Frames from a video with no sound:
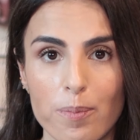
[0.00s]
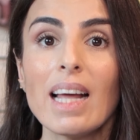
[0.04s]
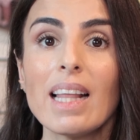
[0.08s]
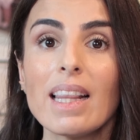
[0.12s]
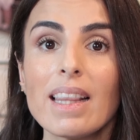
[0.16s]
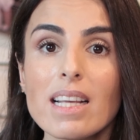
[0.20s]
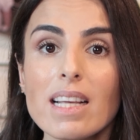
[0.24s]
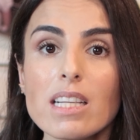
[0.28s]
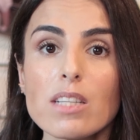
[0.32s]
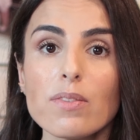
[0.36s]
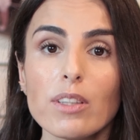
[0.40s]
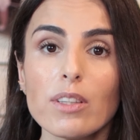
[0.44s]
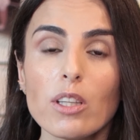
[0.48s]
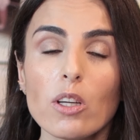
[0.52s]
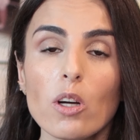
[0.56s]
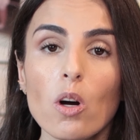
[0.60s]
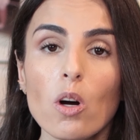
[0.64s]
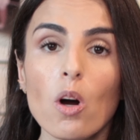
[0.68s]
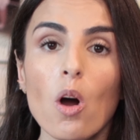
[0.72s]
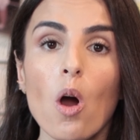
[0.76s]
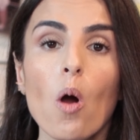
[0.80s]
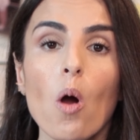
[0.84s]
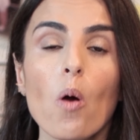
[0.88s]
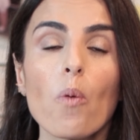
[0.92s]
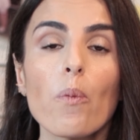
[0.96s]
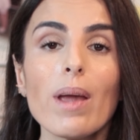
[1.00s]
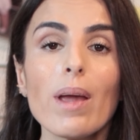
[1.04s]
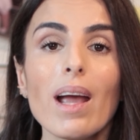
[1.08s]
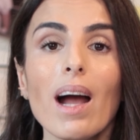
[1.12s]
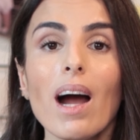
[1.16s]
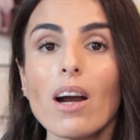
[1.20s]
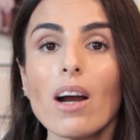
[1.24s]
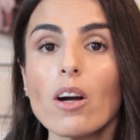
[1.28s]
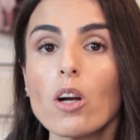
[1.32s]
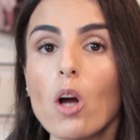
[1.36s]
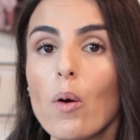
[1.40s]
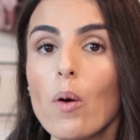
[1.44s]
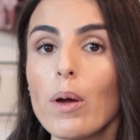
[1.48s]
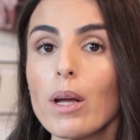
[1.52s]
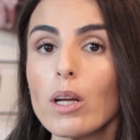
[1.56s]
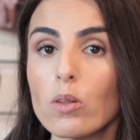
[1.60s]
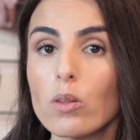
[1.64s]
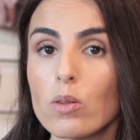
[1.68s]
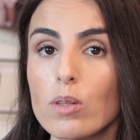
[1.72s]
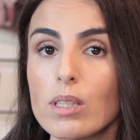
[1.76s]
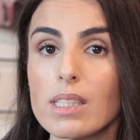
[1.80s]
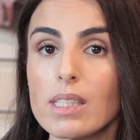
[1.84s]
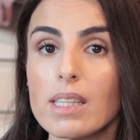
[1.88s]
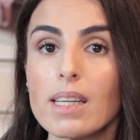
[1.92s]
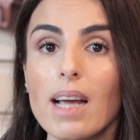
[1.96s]
In this video, we are going
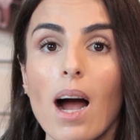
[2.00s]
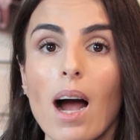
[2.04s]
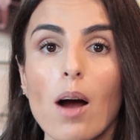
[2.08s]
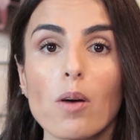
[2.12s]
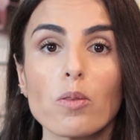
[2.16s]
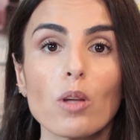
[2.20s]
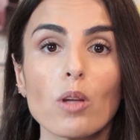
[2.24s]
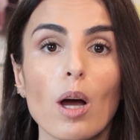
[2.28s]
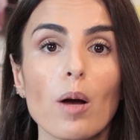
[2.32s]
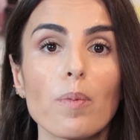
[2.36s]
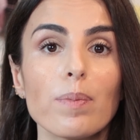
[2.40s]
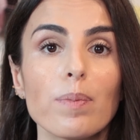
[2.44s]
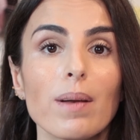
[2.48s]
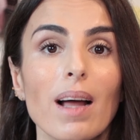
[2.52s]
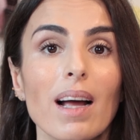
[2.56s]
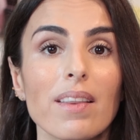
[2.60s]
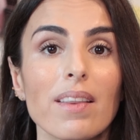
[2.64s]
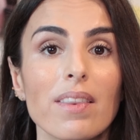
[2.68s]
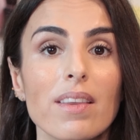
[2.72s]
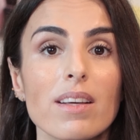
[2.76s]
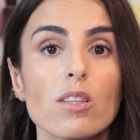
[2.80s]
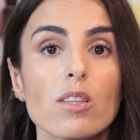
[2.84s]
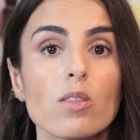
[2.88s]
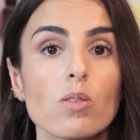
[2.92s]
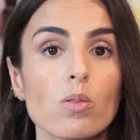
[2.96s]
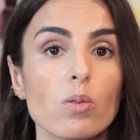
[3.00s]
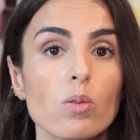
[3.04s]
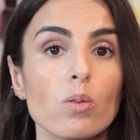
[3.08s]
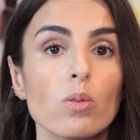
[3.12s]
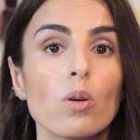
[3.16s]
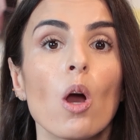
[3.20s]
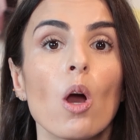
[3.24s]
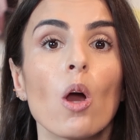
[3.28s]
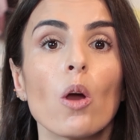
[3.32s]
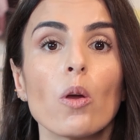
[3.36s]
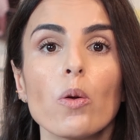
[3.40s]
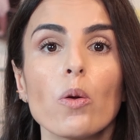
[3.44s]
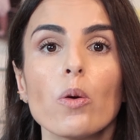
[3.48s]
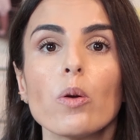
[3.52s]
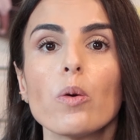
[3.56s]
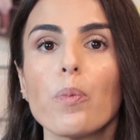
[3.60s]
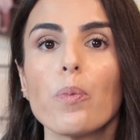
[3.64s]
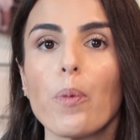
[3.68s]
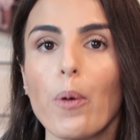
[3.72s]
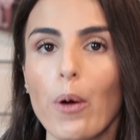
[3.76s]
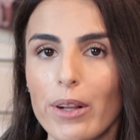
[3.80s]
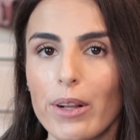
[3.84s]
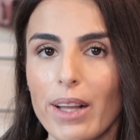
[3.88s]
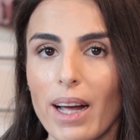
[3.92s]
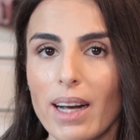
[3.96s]
to see how to apply this to your
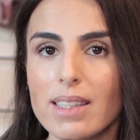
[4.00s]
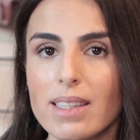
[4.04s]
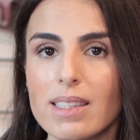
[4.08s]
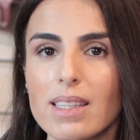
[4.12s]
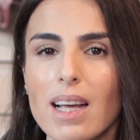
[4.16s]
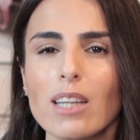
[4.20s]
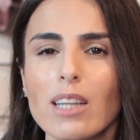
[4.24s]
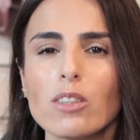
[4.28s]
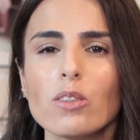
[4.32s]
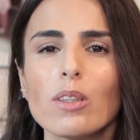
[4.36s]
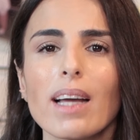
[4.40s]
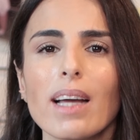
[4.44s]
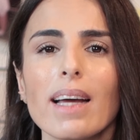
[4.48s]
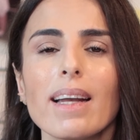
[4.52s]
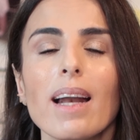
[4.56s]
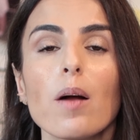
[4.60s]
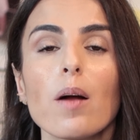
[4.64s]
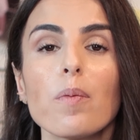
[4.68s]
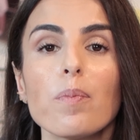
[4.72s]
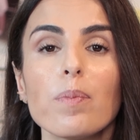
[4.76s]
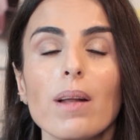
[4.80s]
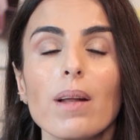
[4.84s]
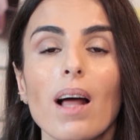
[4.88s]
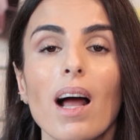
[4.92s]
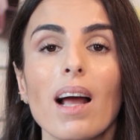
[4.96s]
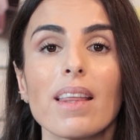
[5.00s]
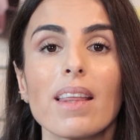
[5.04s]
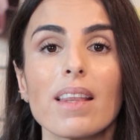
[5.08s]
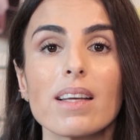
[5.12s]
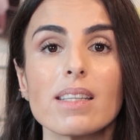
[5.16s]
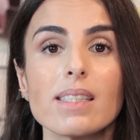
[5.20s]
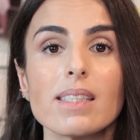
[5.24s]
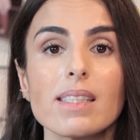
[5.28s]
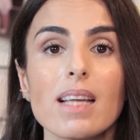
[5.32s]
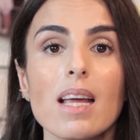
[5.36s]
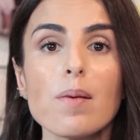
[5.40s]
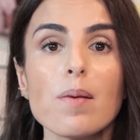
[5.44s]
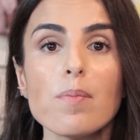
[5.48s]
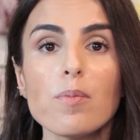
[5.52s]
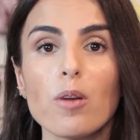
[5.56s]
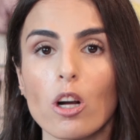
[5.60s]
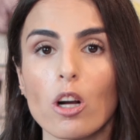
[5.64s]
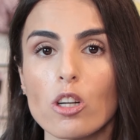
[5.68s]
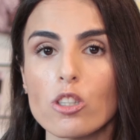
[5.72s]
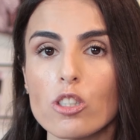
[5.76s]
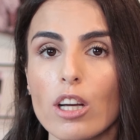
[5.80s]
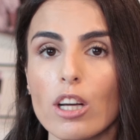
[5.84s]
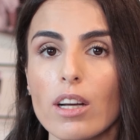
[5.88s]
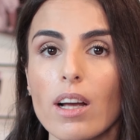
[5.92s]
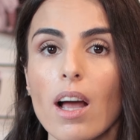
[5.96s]
products. And you can apply the same
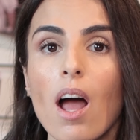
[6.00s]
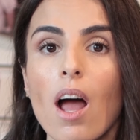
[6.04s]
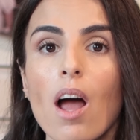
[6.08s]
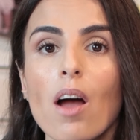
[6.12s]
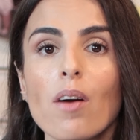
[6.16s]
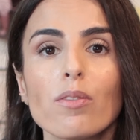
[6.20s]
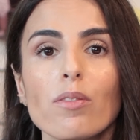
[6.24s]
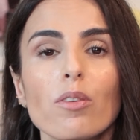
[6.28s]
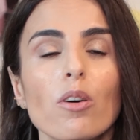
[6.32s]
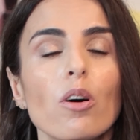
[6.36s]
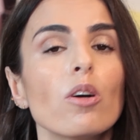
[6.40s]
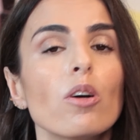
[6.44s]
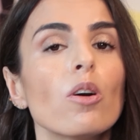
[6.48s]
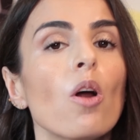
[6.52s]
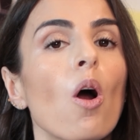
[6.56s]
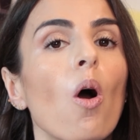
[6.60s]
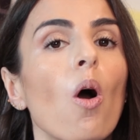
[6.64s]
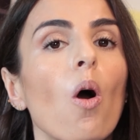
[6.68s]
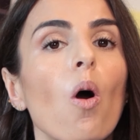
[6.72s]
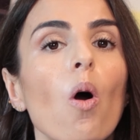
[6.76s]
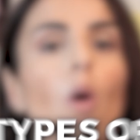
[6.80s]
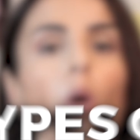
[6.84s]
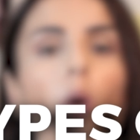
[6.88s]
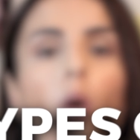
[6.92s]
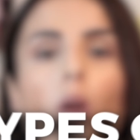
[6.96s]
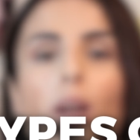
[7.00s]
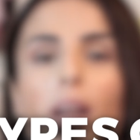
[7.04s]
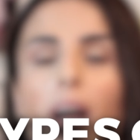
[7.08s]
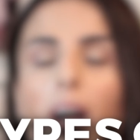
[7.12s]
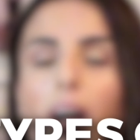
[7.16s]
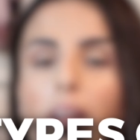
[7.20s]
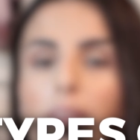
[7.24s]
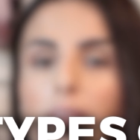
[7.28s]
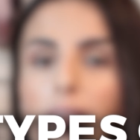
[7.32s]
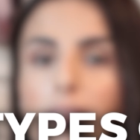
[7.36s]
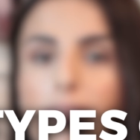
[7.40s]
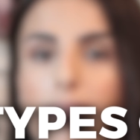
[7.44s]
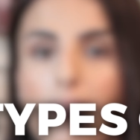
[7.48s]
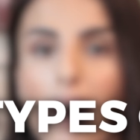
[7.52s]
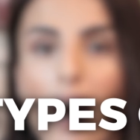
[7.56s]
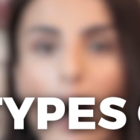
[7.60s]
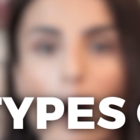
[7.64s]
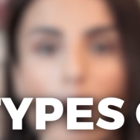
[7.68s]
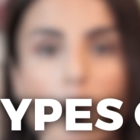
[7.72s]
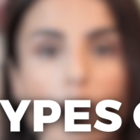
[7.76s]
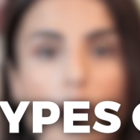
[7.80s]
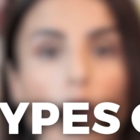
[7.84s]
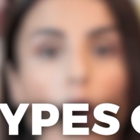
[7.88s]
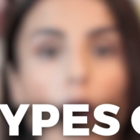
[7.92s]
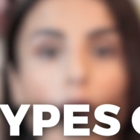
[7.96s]
logic for all other
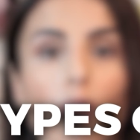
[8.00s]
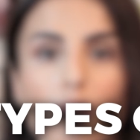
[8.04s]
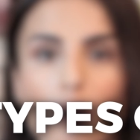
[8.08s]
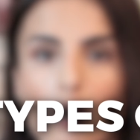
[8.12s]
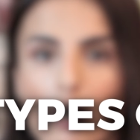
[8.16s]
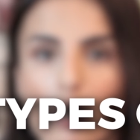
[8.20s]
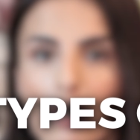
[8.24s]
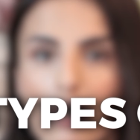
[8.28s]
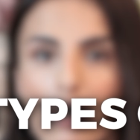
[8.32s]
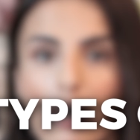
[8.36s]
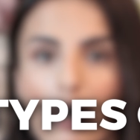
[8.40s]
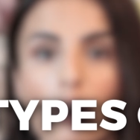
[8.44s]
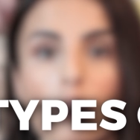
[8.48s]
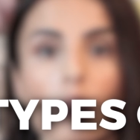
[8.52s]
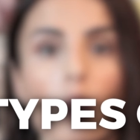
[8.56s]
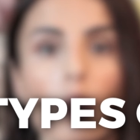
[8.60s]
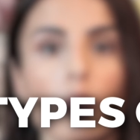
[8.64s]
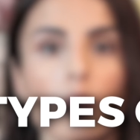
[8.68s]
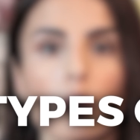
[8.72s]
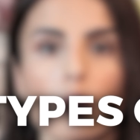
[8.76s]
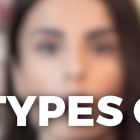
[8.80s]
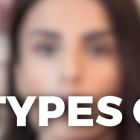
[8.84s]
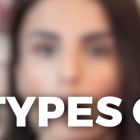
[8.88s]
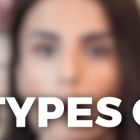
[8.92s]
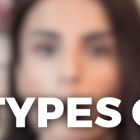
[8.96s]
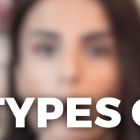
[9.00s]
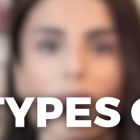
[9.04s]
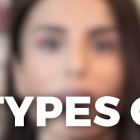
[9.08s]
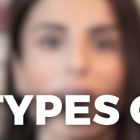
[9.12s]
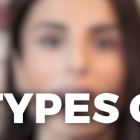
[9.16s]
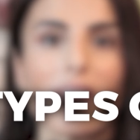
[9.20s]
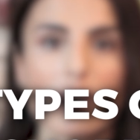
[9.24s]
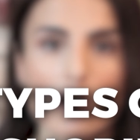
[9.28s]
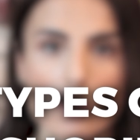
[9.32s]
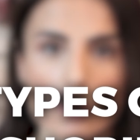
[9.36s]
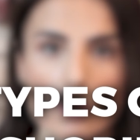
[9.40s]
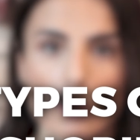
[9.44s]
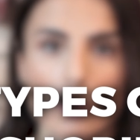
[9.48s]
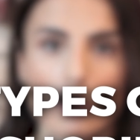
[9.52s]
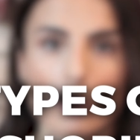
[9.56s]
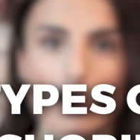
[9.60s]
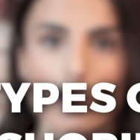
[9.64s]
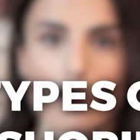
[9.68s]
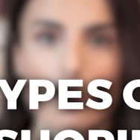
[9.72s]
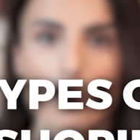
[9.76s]
types of content on your Shopify store.